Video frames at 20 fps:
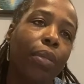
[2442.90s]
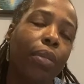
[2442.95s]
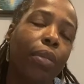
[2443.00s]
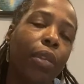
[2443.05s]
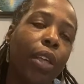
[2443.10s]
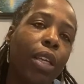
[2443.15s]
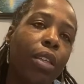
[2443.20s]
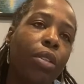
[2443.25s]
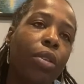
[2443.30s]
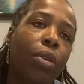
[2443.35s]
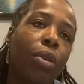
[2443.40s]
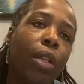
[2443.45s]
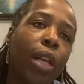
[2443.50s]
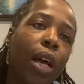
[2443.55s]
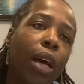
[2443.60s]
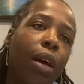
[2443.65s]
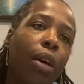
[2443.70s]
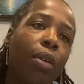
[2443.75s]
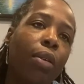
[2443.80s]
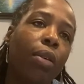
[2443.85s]
And so
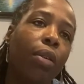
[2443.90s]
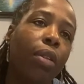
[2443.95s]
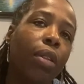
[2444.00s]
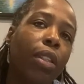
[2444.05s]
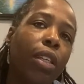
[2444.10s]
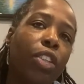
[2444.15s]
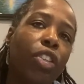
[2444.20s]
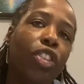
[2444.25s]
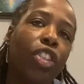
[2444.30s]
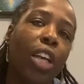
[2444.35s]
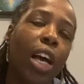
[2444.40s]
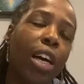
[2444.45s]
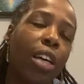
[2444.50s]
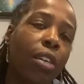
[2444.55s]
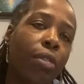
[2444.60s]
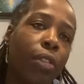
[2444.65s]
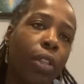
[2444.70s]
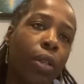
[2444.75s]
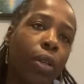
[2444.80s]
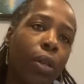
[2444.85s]
now the shock
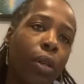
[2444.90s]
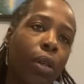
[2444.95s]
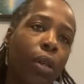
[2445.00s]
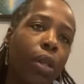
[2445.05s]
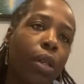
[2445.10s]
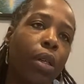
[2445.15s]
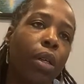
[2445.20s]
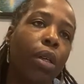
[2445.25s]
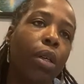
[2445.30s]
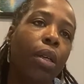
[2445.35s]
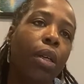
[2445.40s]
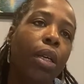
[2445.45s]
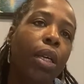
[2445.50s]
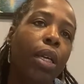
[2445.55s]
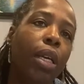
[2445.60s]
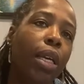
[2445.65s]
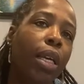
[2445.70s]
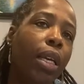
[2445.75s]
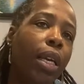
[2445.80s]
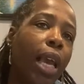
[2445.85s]
of it all,
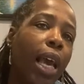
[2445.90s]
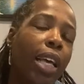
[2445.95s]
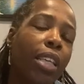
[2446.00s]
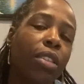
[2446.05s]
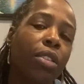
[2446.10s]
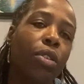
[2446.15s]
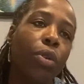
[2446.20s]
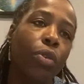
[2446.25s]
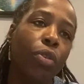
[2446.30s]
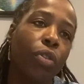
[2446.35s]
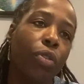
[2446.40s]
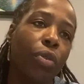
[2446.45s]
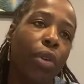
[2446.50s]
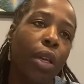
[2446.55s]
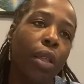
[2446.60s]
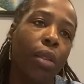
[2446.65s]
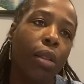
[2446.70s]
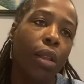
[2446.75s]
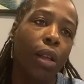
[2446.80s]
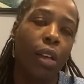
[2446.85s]
he has no
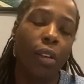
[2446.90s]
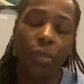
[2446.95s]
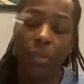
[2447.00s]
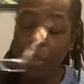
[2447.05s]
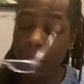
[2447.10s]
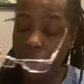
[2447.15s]
strength left.